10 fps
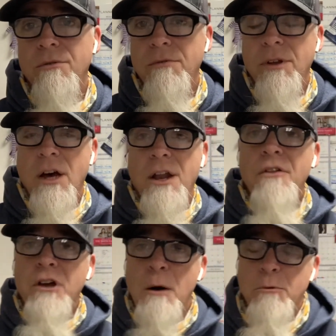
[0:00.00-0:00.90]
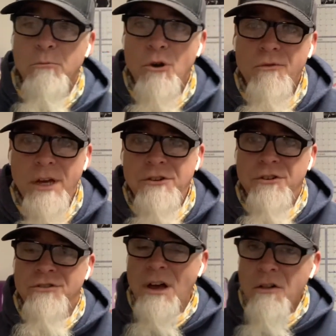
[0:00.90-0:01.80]
another couple move into
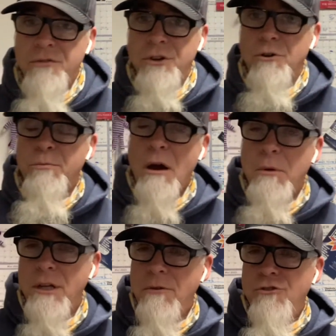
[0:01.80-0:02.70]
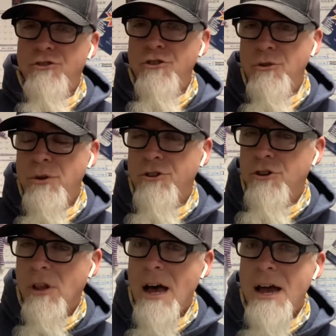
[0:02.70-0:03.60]
Southfield, probably June or
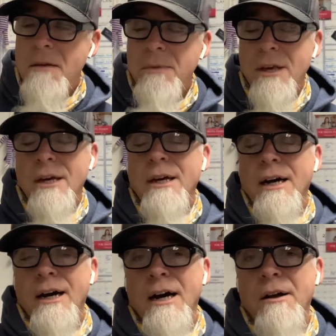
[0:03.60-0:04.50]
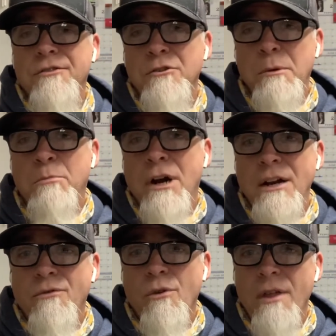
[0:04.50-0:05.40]
July. So be
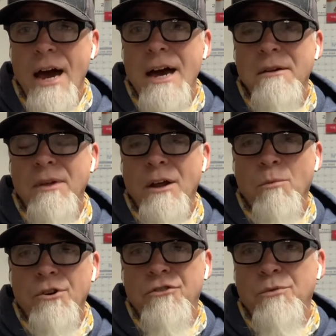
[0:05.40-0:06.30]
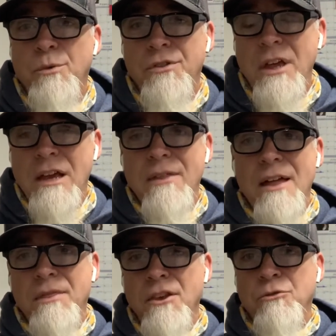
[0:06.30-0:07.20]
praying for that. And we're thinking
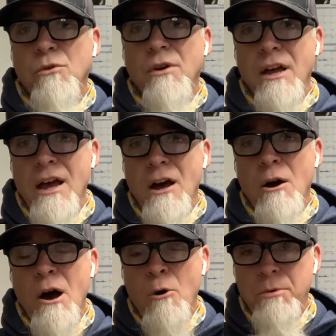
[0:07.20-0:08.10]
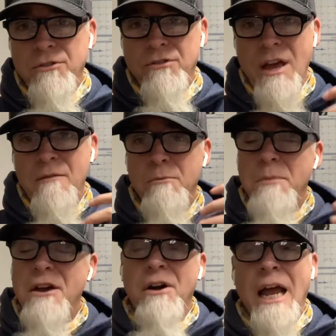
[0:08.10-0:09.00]
that this will help us have a
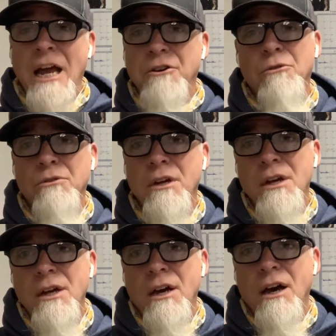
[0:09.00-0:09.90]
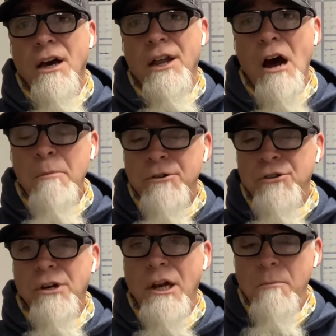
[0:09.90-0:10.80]
better handle and
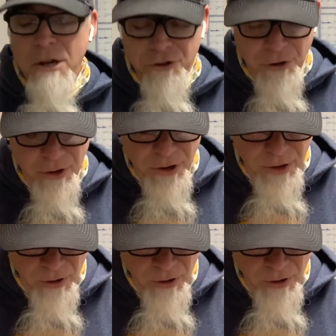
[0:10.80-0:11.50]
opportunity to minister in those